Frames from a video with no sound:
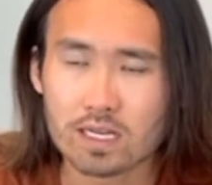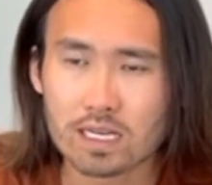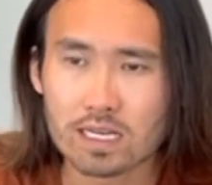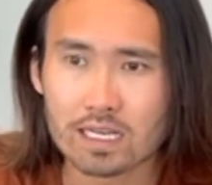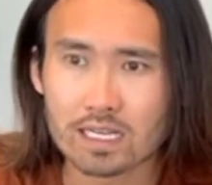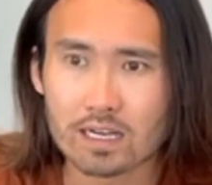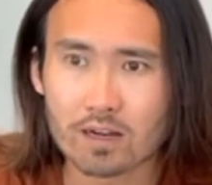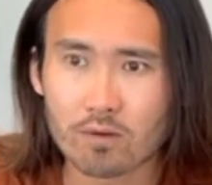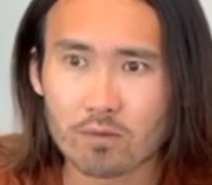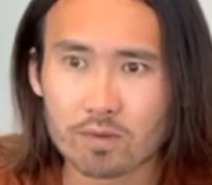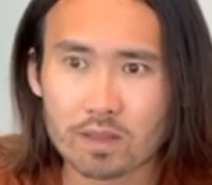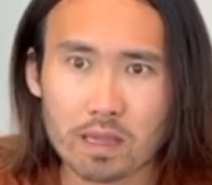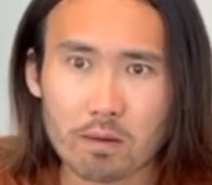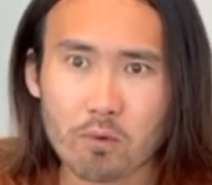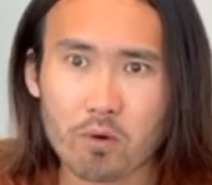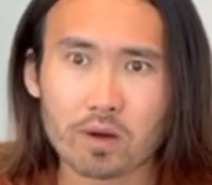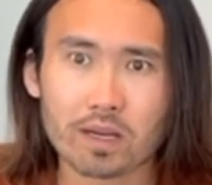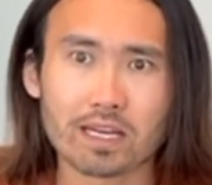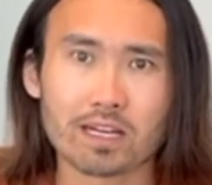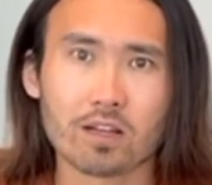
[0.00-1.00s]
you know, they
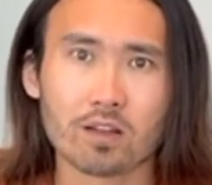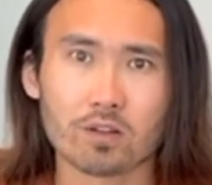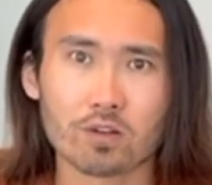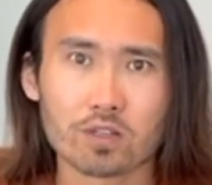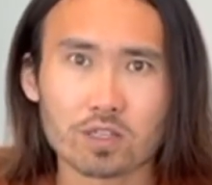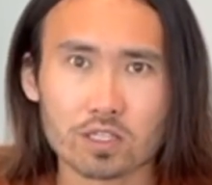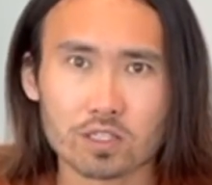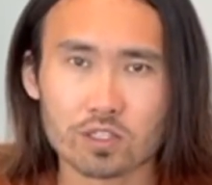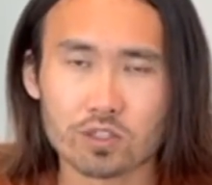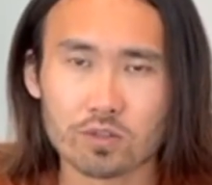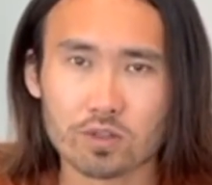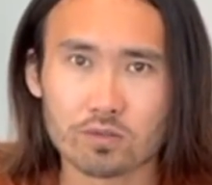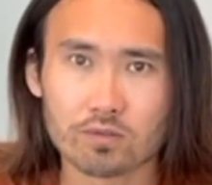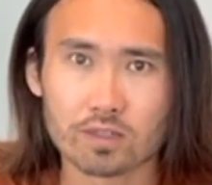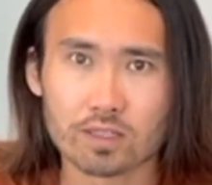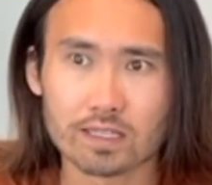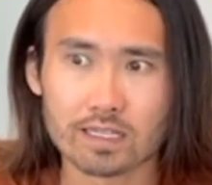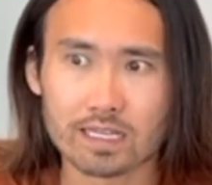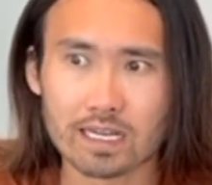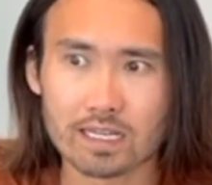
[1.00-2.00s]
won't get alerted to it
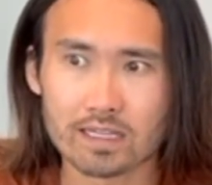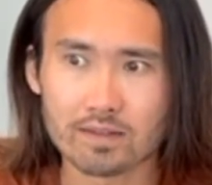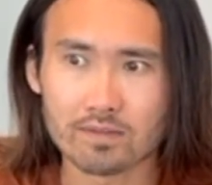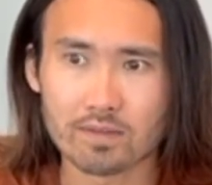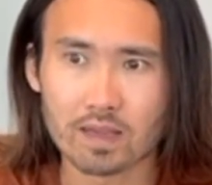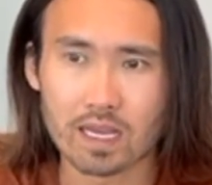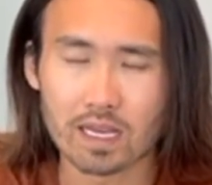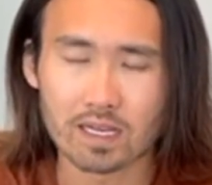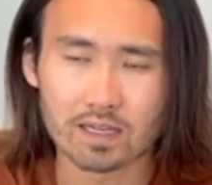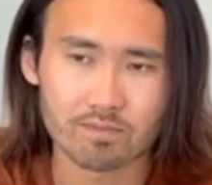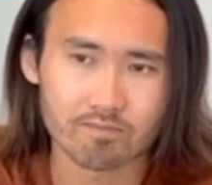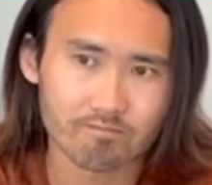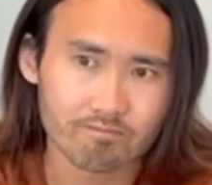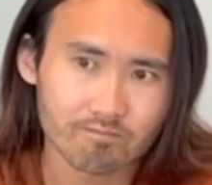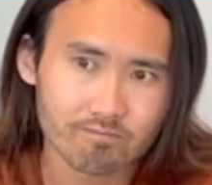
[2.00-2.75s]
really, and and